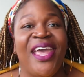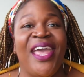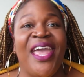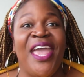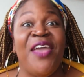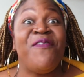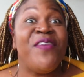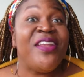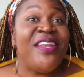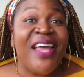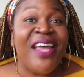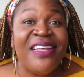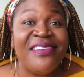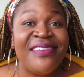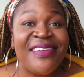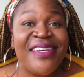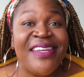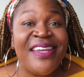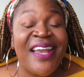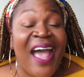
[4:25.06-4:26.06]
If it
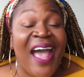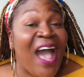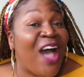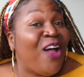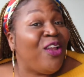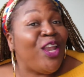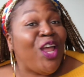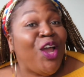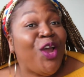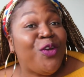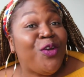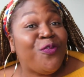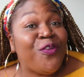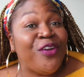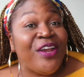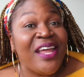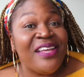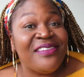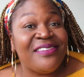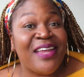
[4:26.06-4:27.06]
doesn't, I'll learn
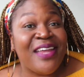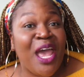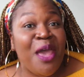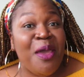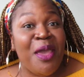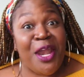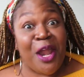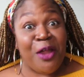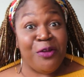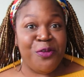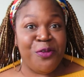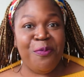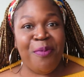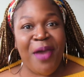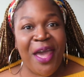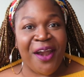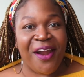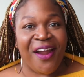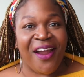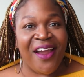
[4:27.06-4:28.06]
for next time and I'll do
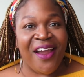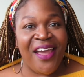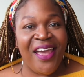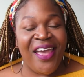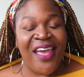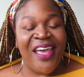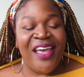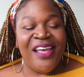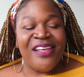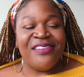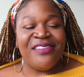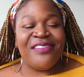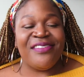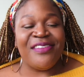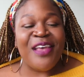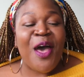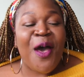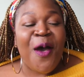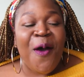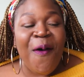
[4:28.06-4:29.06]
better.
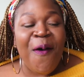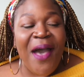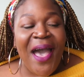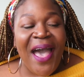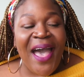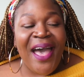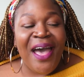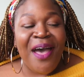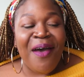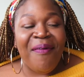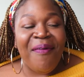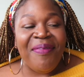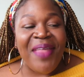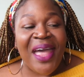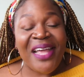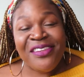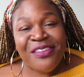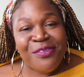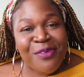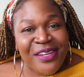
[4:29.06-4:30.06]
So um,
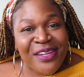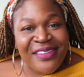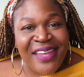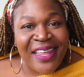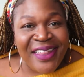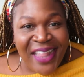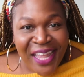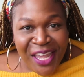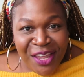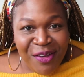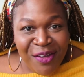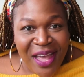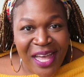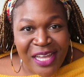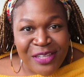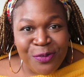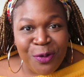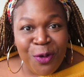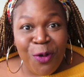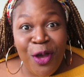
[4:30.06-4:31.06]
I just want to say thank you
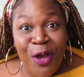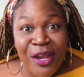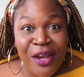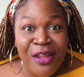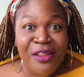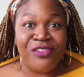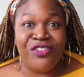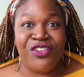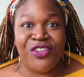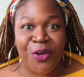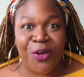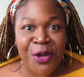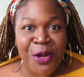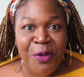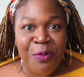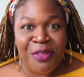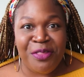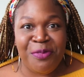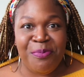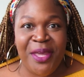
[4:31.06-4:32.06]
guys for going on this
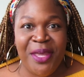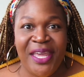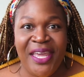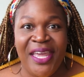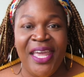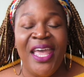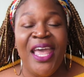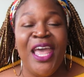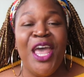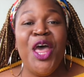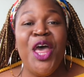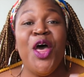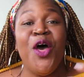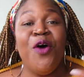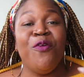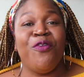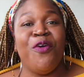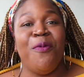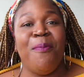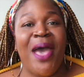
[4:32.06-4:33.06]
journey with me
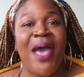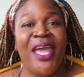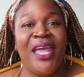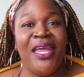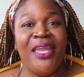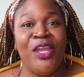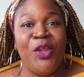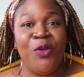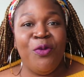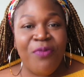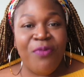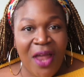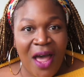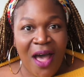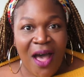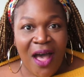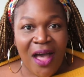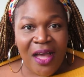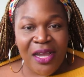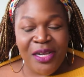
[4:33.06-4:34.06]
for my new
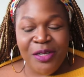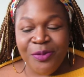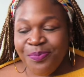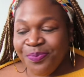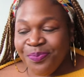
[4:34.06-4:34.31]
blog